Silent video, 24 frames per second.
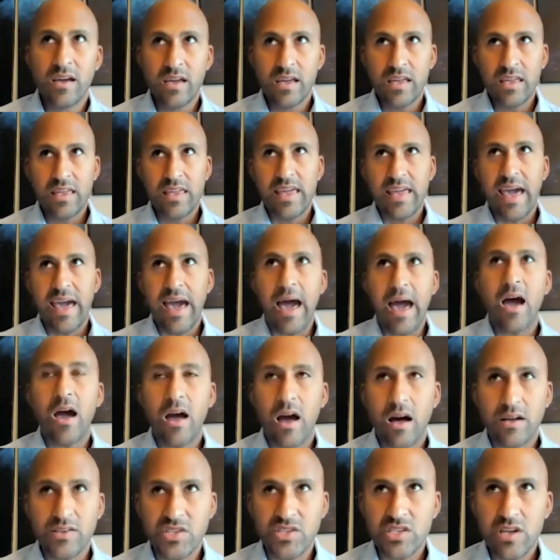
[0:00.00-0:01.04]
Yeah,
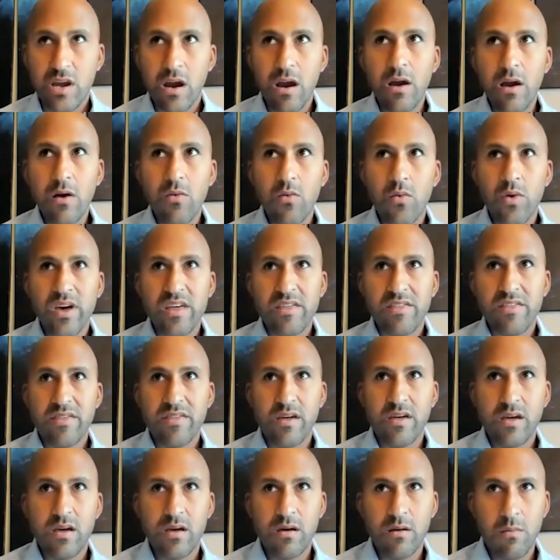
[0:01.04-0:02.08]
I'll start with
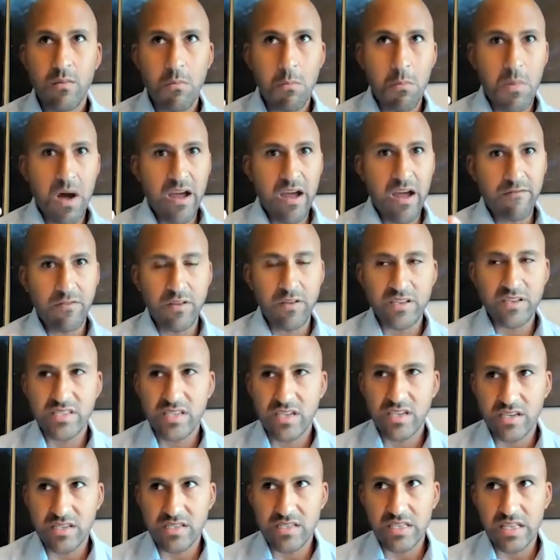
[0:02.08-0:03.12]
mindfulness
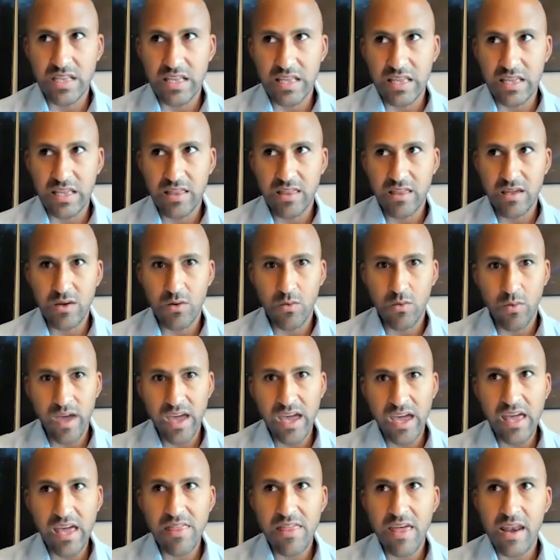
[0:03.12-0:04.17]
because the
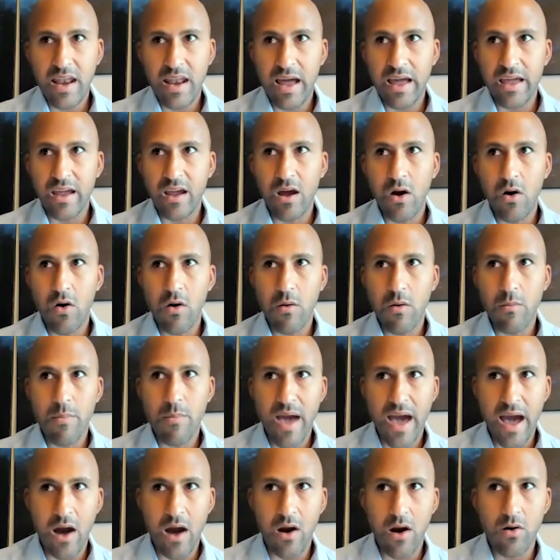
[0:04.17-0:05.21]
way that I go
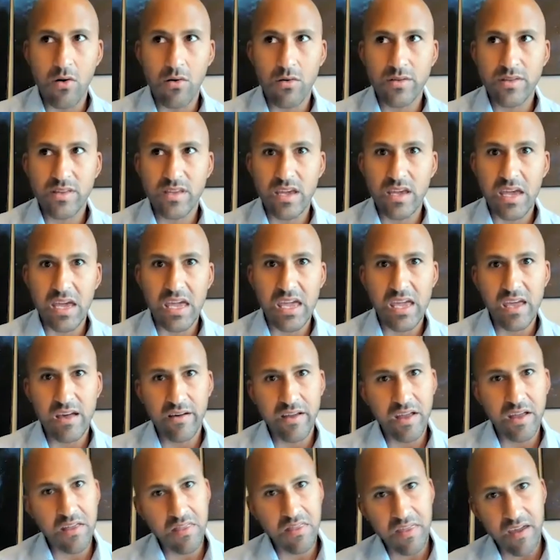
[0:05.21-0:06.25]
about the
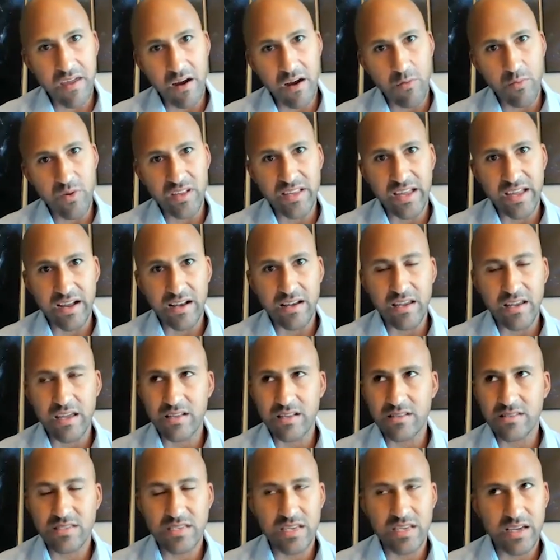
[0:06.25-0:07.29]
healing and therapy
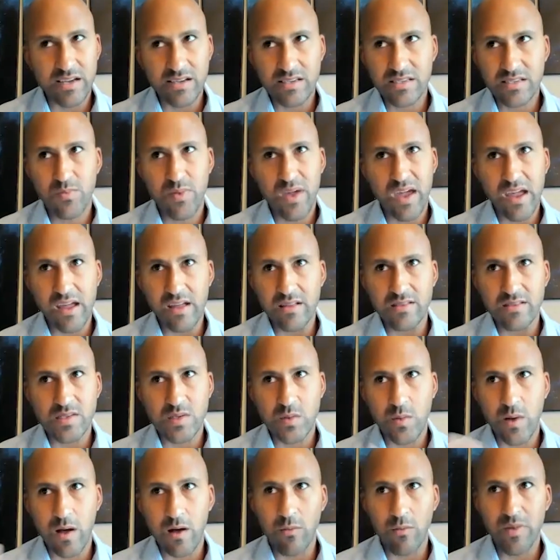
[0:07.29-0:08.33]
techniques expands
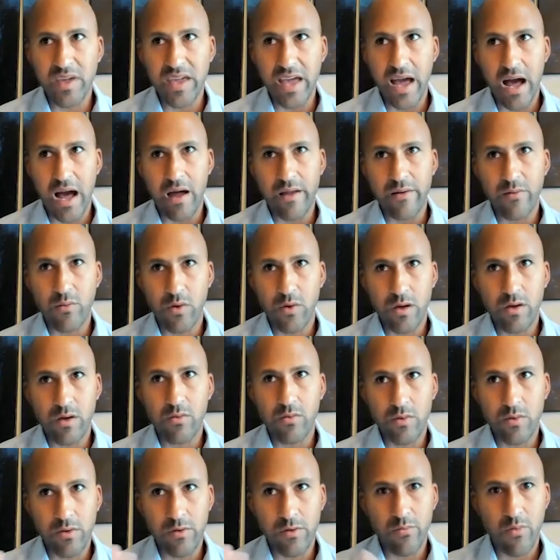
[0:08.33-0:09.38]
well beyond what
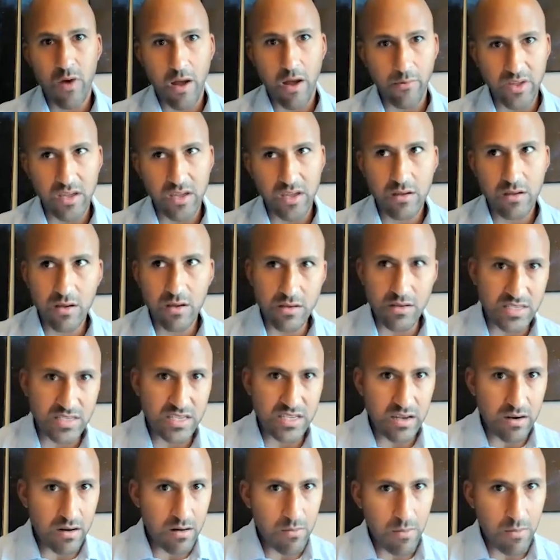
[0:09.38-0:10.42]
we would probably
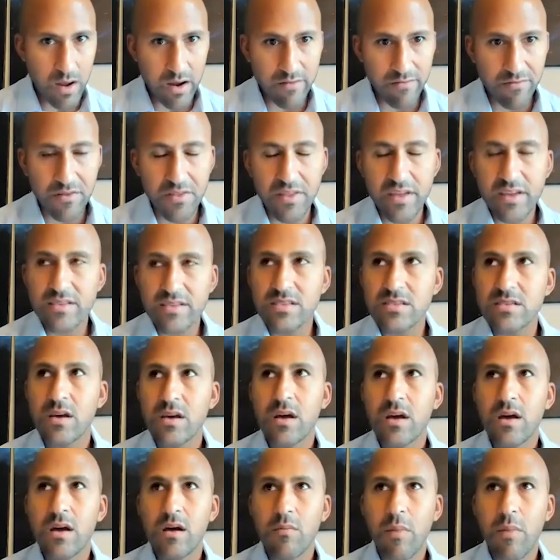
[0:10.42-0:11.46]
consider mindfulness.
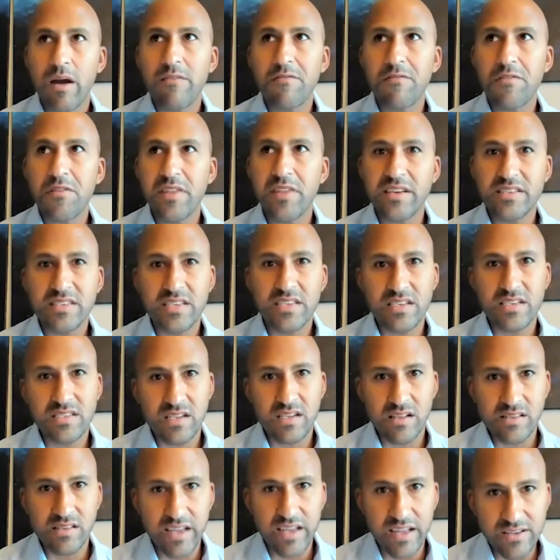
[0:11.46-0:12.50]
Mindfulness is an
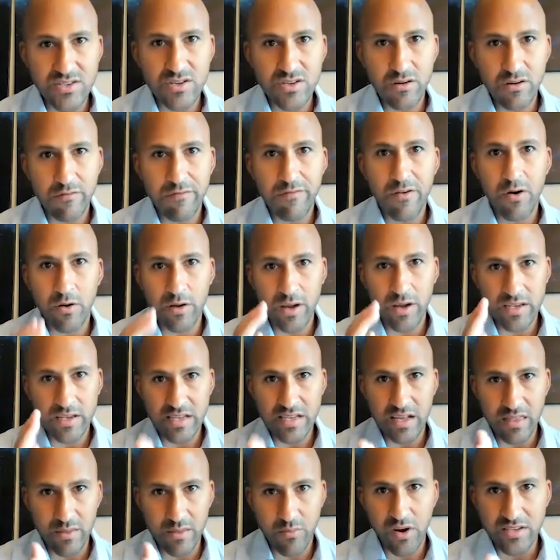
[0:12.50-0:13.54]
intentional focus
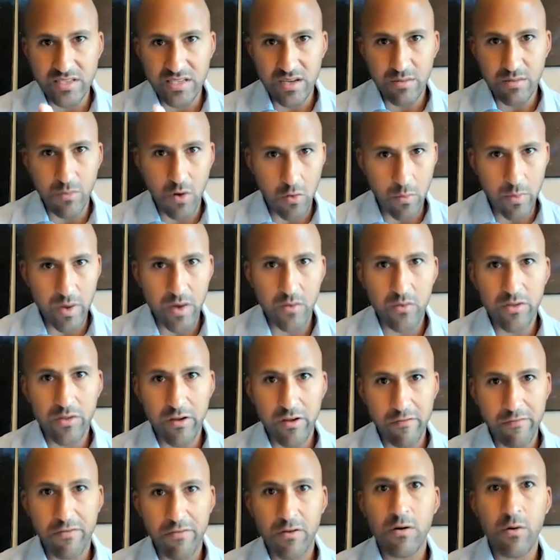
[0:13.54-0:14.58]
on the present moment with
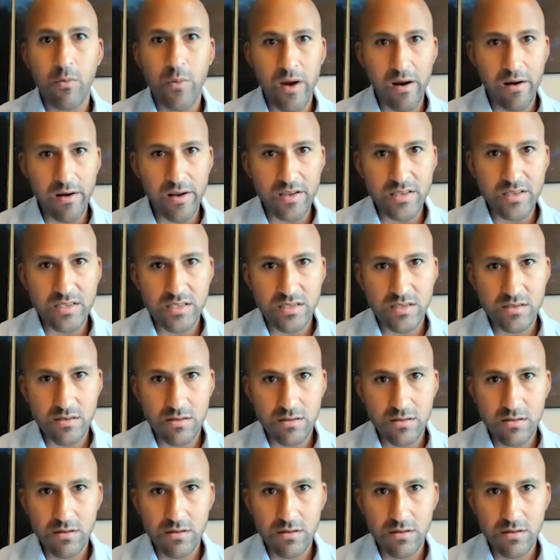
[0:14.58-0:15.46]
our full awareness.